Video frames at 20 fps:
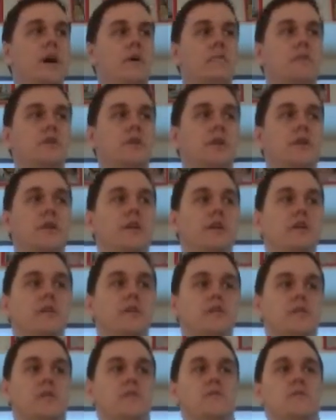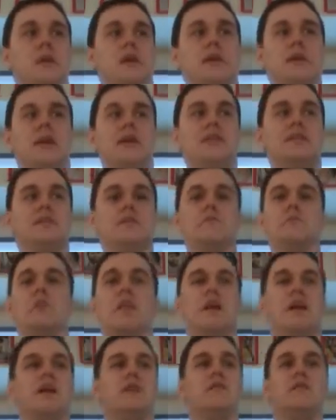I'm Jared, and this is my lesson
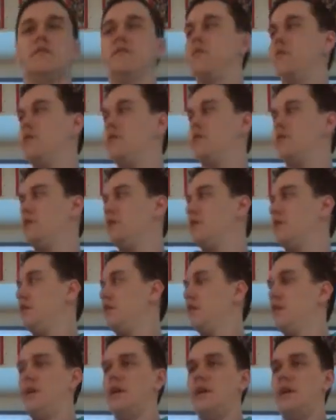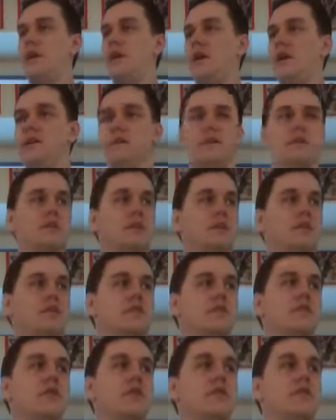plan for Ed
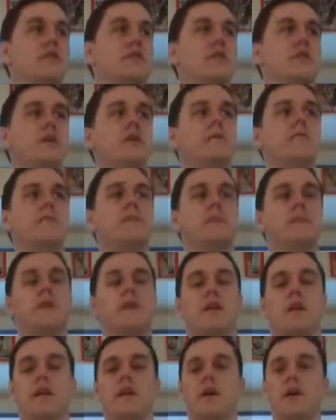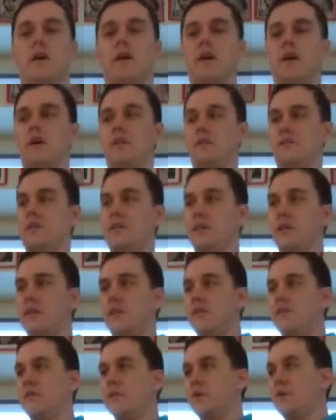633. It's going to
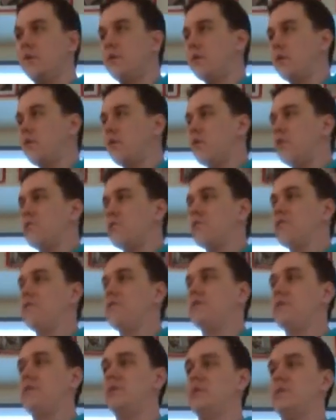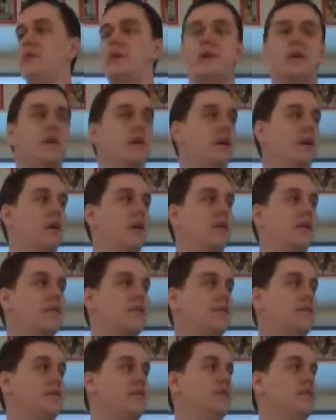give you a quick overview
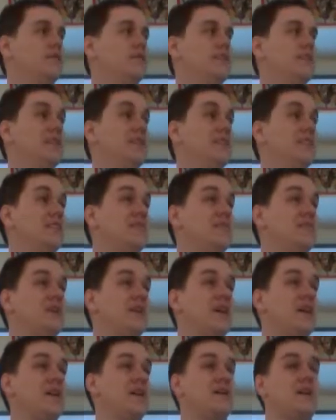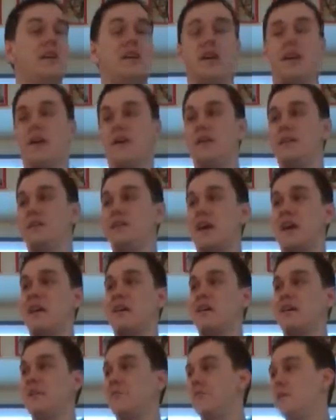of the lesson plan, and it's kind
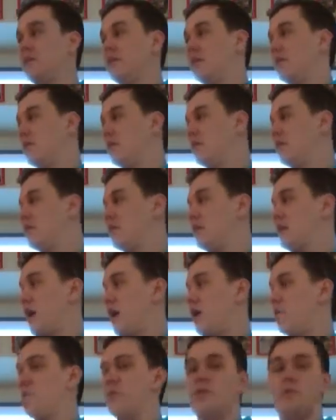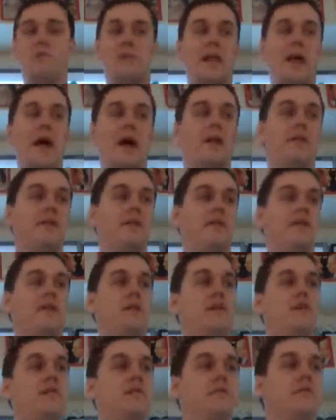of going to be a combo platter
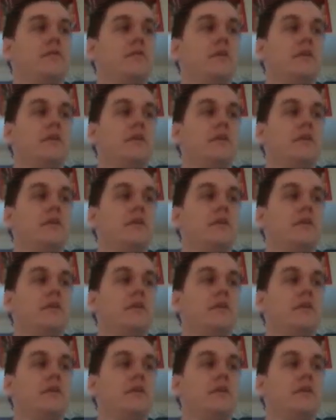of